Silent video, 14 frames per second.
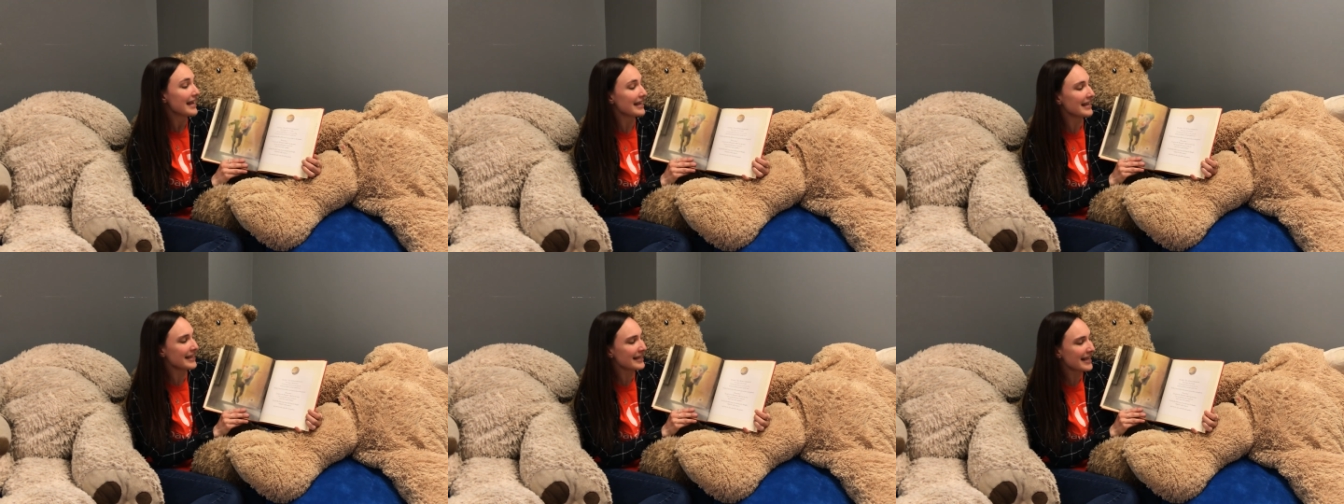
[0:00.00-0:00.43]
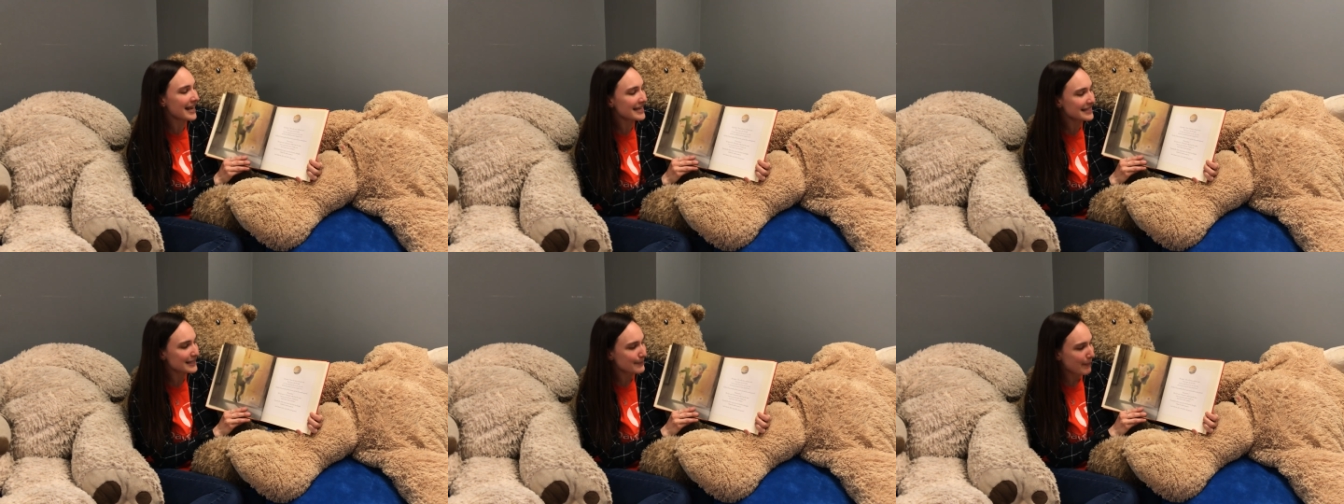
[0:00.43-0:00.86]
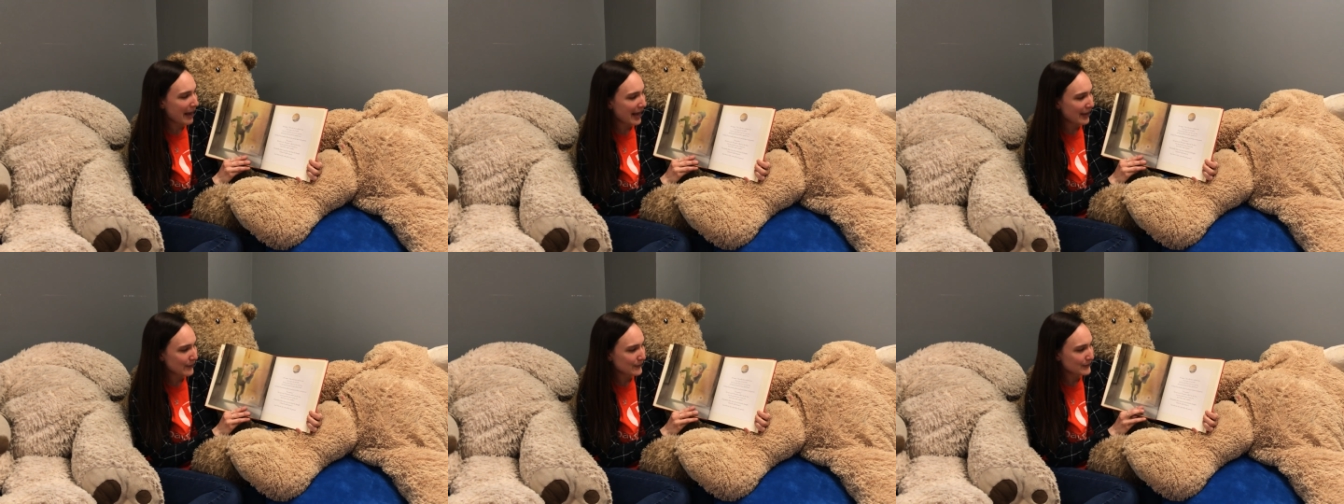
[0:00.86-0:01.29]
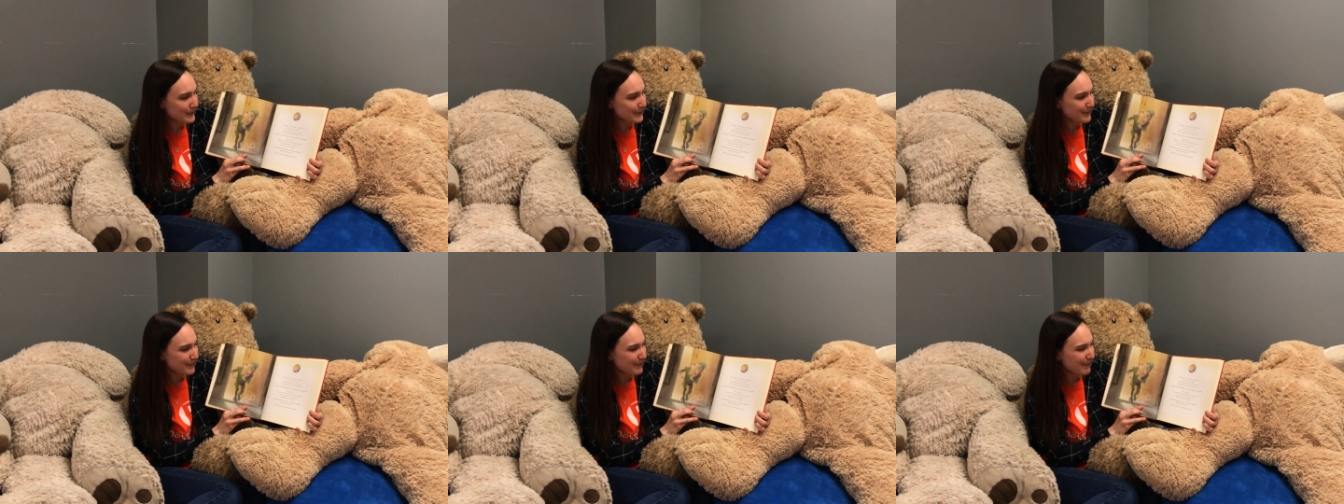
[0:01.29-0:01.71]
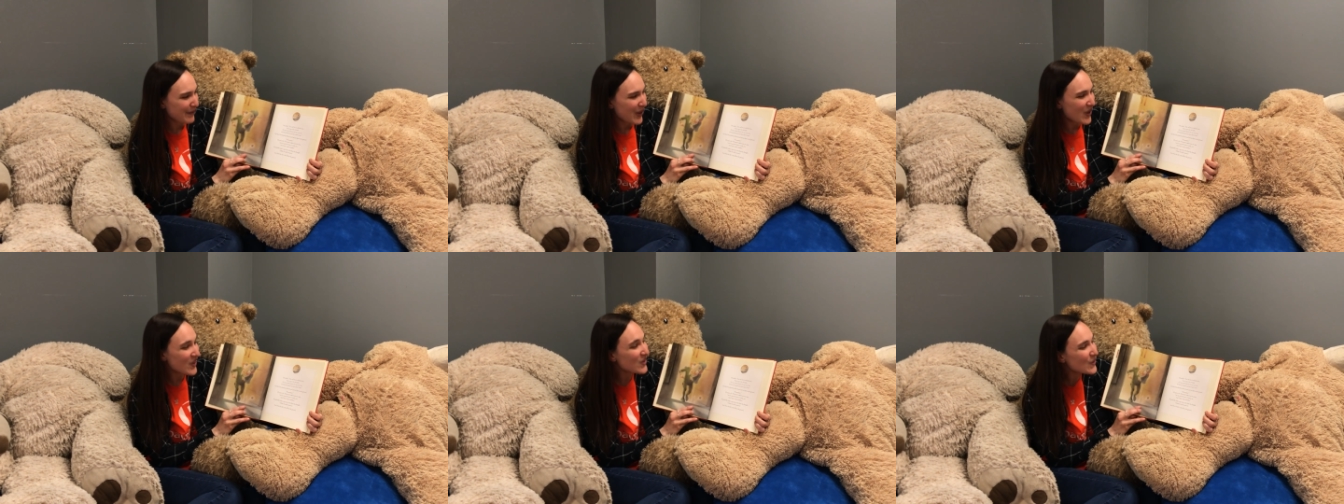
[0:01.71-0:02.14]
Eli smiled.
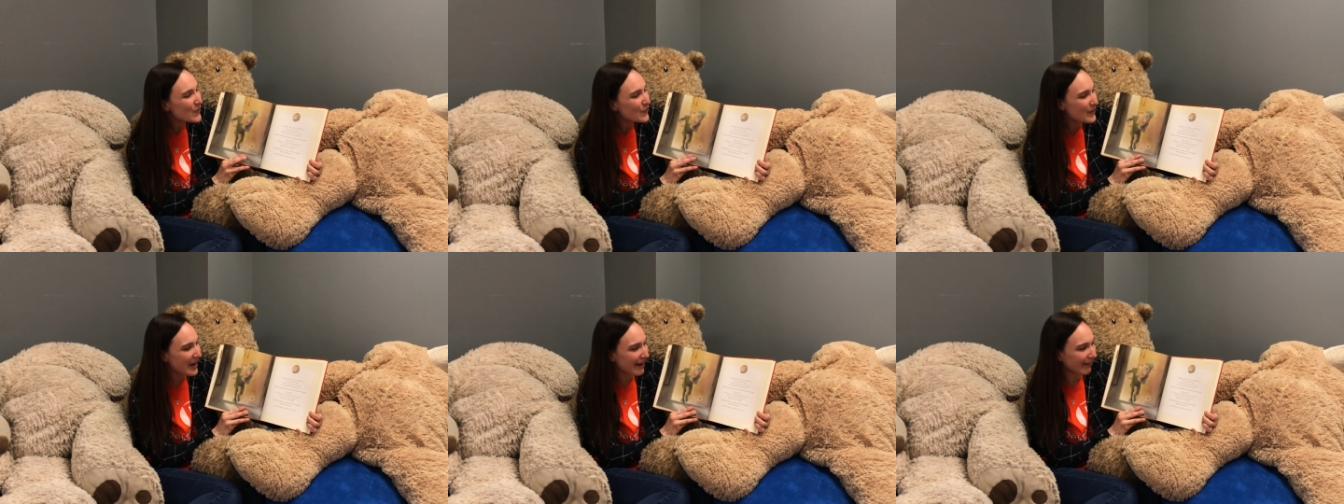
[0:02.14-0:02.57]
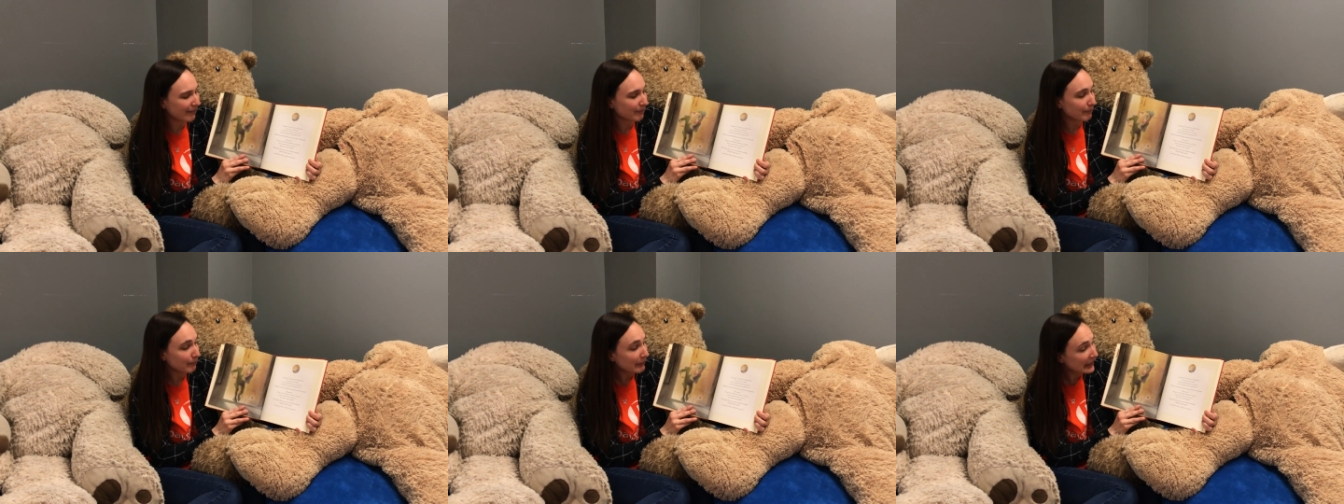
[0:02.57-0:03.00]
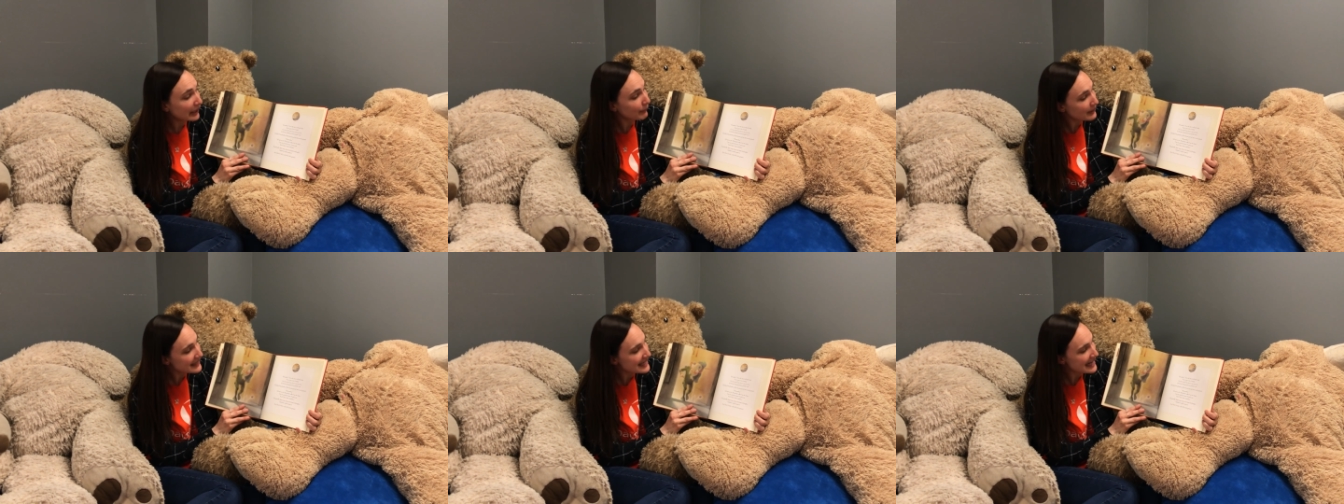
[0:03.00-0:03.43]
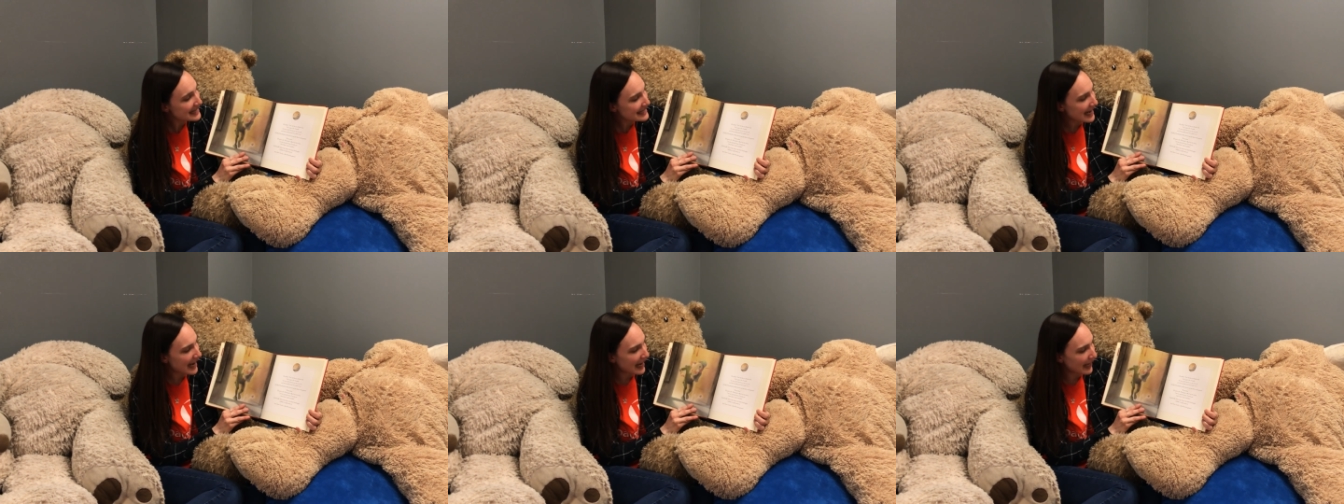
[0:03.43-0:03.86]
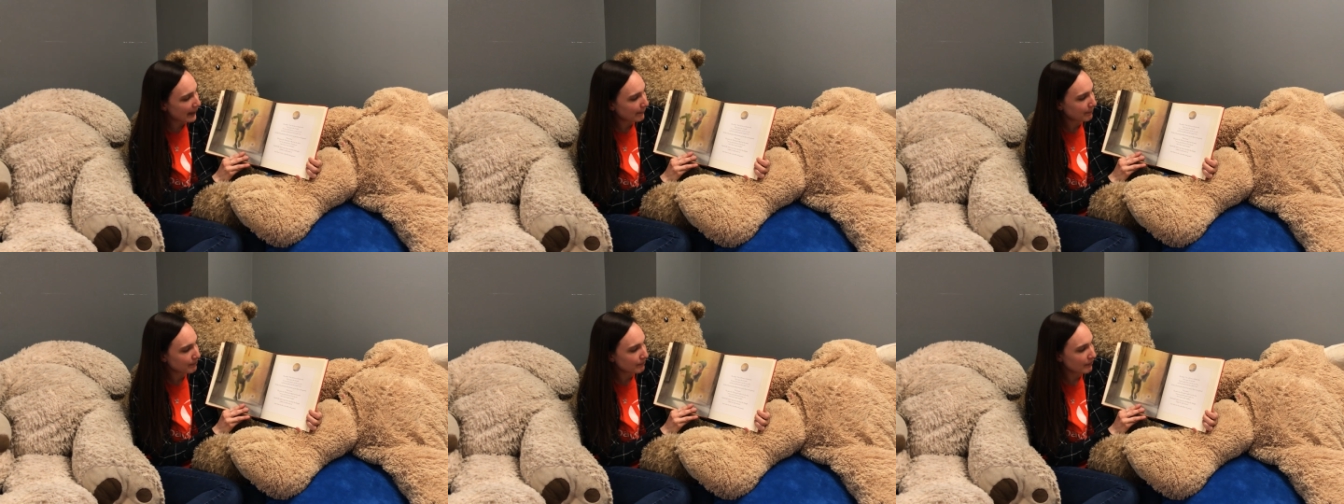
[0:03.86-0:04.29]
"You will, but it will take
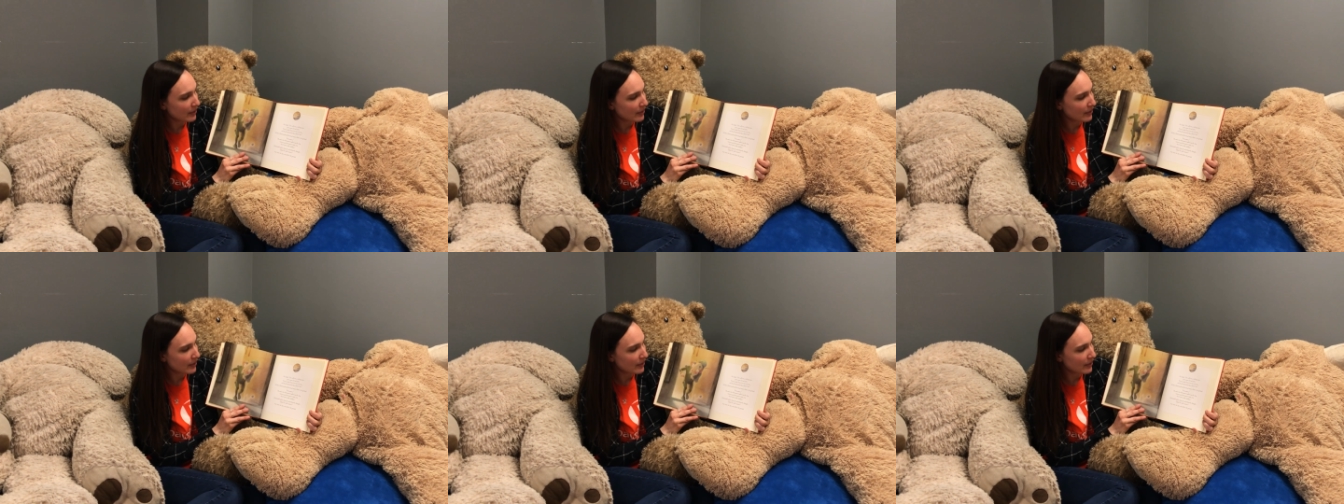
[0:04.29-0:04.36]
time.